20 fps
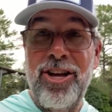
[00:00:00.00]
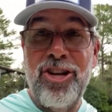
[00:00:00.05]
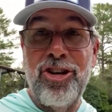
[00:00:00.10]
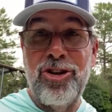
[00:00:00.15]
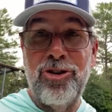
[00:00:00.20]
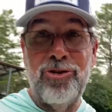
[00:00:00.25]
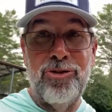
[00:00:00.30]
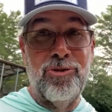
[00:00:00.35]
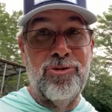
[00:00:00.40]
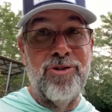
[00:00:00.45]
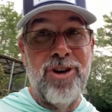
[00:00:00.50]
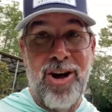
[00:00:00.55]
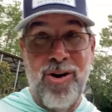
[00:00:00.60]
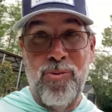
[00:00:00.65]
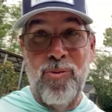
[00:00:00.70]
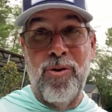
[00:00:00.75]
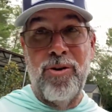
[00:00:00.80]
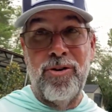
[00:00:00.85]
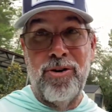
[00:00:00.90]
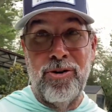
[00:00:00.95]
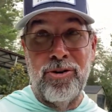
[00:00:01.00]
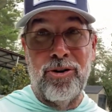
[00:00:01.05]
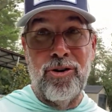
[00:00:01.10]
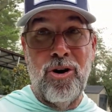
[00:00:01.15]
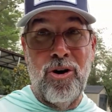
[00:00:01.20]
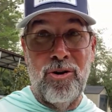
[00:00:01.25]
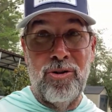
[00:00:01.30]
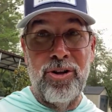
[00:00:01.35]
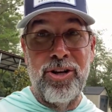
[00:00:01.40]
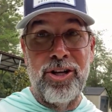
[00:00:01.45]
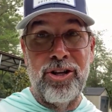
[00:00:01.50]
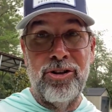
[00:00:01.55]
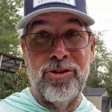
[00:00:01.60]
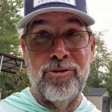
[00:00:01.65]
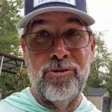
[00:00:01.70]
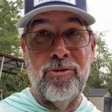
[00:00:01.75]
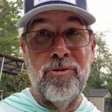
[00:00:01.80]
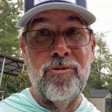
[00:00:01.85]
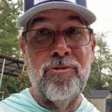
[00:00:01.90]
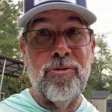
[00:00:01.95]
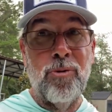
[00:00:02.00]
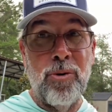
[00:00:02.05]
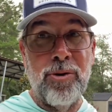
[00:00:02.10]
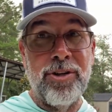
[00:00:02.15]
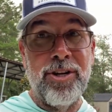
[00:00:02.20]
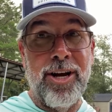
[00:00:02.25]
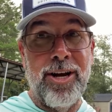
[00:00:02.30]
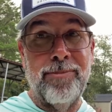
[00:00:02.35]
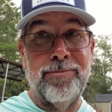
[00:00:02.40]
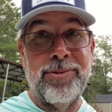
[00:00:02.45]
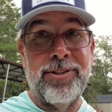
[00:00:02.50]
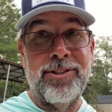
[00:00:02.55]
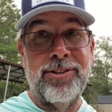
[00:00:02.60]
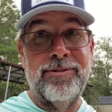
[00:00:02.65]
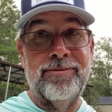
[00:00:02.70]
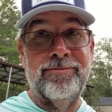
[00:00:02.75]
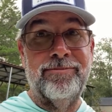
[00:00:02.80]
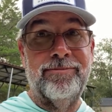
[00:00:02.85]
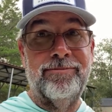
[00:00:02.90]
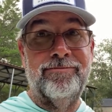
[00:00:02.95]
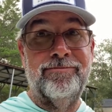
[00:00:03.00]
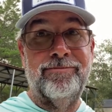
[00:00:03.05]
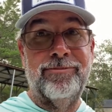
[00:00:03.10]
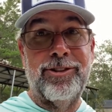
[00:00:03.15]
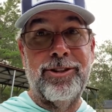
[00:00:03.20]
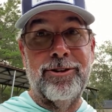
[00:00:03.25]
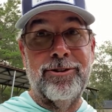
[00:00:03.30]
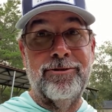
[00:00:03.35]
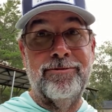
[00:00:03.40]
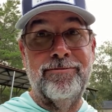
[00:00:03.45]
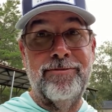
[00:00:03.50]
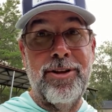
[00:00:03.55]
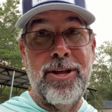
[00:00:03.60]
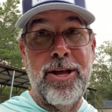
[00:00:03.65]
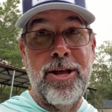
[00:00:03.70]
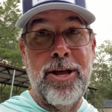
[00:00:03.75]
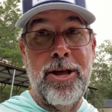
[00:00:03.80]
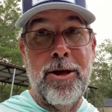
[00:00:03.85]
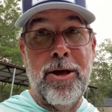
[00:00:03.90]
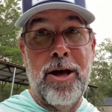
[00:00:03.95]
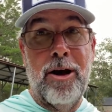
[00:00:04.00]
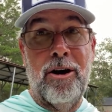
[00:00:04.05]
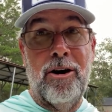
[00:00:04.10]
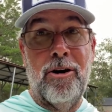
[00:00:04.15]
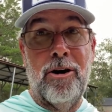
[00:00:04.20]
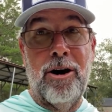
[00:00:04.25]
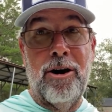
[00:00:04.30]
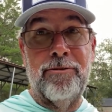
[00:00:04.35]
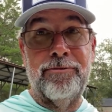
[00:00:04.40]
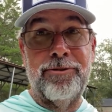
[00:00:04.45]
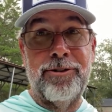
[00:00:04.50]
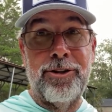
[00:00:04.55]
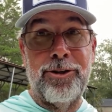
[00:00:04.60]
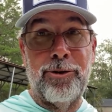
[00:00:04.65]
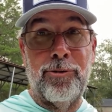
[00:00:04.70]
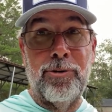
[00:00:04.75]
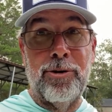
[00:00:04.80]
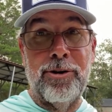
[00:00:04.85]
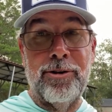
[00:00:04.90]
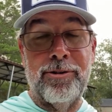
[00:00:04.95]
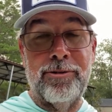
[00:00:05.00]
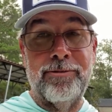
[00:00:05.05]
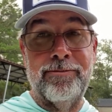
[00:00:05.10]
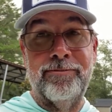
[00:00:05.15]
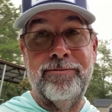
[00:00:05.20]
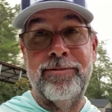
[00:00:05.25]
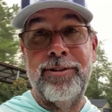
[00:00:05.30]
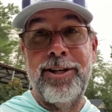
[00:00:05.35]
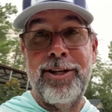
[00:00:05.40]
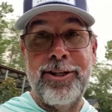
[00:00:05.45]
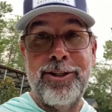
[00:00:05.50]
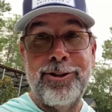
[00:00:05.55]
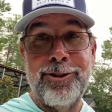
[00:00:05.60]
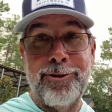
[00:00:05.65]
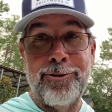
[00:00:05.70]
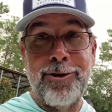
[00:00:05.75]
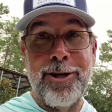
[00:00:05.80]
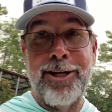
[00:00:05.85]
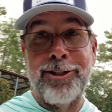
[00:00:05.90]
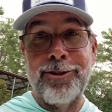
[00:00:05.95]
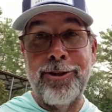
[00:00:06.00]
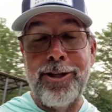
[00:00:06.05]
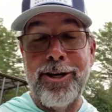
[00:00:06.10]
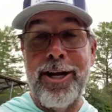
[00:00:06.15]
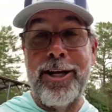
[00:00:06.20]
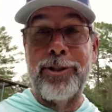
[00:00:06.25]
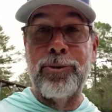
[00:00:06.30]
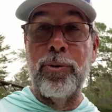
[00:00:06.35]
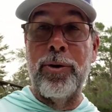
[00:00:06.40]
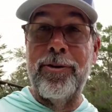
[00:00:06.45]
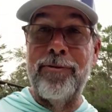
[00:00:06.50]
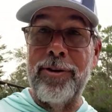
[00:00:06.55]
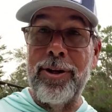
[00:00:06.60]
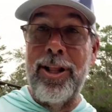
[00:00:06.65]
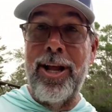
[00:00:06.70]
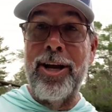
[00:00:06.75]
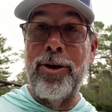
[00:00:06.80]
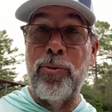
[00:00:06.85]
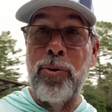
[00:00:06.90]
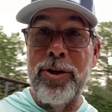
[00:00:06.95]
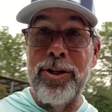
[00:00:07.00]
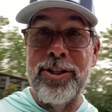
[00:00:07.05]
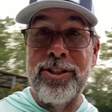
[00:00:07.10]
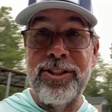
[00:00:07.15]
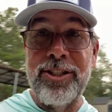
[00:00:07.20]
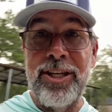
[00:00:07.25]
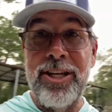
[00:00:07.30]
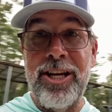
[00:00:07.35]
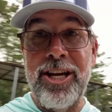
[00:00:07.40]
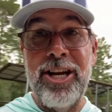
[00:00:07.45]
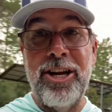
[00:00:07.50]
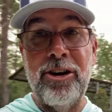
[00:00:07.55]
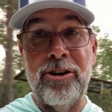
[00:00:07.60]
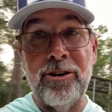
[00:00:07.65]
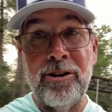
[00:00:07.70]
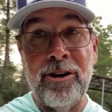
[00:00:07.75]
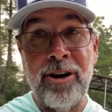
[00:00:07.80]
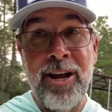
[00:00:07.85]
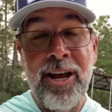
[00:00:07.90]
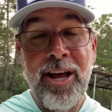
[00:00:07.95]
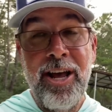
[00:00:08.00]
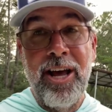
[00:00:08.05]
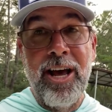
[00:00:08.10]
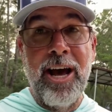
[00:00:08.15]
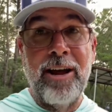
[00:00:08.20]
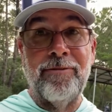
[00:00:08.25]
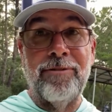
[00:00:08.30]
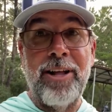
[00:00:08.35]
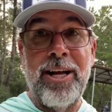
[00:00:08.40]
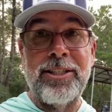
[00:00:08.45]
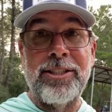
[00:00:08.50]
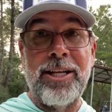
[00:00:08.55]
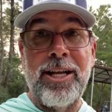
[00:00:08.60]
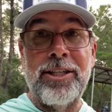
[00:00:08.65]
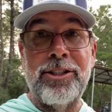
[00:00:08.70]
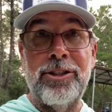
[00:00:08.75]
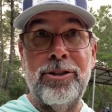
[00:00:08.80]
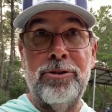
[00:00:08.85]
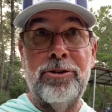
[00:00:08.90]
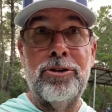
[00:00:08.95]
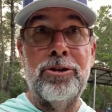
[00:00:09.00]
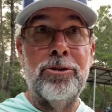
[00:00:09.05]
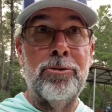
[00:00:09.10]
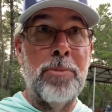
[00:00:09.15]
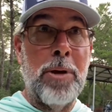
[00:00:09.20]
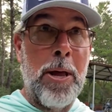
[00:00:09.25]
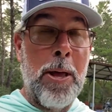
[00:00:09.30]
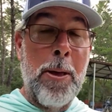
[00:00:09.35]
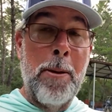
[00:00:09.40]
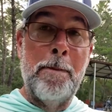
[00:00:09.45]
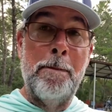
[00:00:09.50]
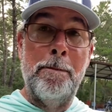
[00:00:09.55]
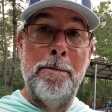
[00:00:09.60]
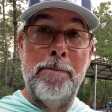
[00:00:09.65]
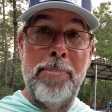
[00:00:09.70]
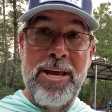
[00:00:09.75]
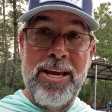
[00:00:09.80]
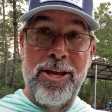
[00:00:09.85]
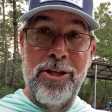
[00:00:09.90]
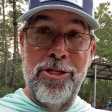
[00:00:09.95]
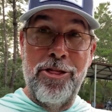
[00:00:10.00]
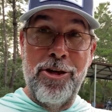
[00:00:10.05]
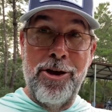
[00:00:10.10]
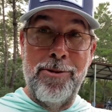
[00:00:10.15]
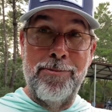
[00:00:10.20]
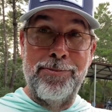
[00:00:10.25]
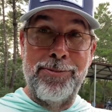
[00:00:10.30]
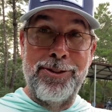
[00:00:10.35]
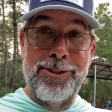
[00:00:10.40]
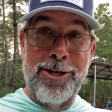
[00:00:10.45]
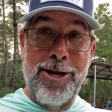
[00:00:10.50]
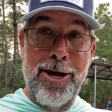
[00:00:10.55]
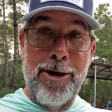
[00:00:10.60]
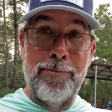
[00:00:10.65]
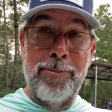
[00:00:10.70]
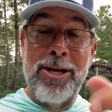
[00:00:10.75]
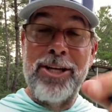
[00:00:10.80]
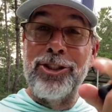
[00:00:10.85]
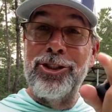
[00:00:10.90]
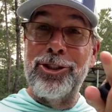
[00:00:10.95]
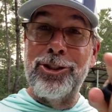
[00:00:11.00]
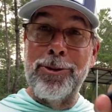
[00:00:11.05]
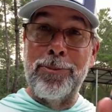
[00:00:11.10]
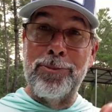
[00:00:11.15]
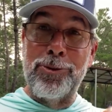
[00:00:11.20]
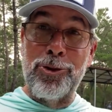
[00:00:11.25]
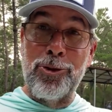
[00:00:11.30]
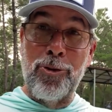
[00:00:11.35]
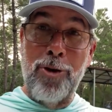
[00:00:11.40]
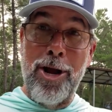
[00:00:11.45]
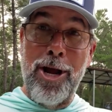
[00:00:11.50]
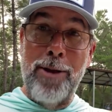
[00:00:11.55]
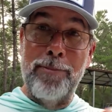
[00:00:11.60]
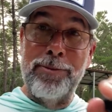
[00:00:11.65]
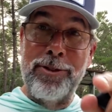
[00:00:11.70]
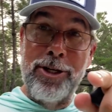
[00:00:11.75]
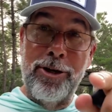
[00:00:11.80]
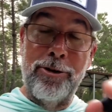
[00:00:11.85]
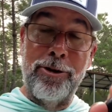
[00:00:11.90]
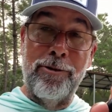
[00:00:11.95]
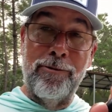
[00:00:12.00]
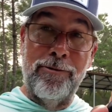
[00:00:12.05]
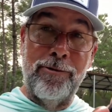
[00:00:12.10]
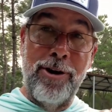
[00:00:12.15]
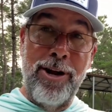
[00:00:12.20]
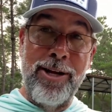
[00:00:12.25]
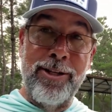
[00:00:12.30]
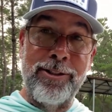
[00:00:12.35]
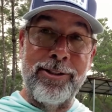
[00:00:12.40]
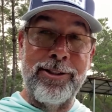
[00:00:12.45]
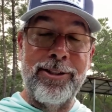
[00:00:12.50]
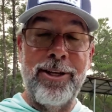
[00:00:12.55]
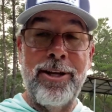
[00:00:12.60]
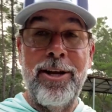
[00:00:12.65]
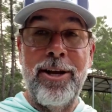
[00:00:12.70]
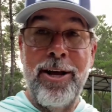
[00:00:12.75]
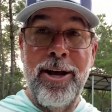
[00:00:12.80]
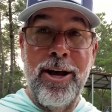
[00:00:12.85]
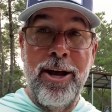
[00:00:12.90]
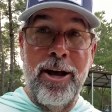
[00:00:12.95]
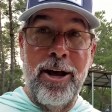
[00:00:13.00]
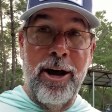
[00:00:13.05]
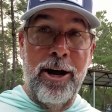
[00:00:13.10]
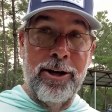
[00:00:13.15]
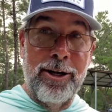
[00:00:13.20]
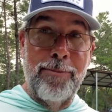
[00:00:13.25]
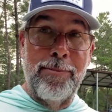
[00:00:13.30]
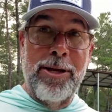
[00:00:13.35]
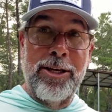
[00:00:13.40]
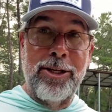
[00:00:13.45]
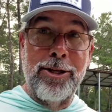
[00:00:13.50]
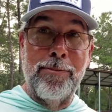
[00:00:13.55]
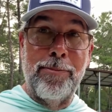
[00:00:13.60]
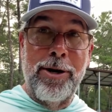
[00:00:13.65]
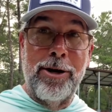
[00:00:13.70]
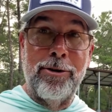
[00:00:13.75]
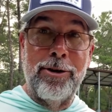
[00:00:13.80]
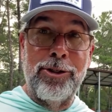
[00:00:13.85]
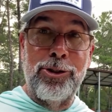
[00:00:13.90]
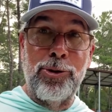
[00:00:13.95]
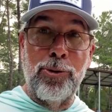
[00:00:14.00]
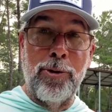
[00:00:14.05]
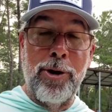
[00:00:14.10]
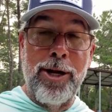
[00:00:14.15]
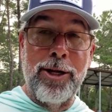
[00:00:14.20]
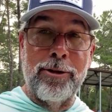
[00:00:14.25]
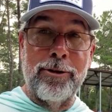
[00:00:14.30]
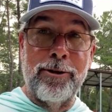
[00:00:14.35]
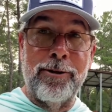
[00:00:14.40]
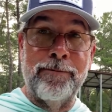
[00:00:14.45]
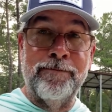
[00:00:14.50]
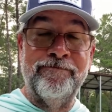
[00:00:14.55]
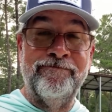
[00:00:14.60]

You do not want her calling you four times. So off to the grill. See you guys on the next one. If you like what you see here at Flats Class YouTube, big thumbs up, subscribe, tell your friends. I'm going to make you a better inshore angler.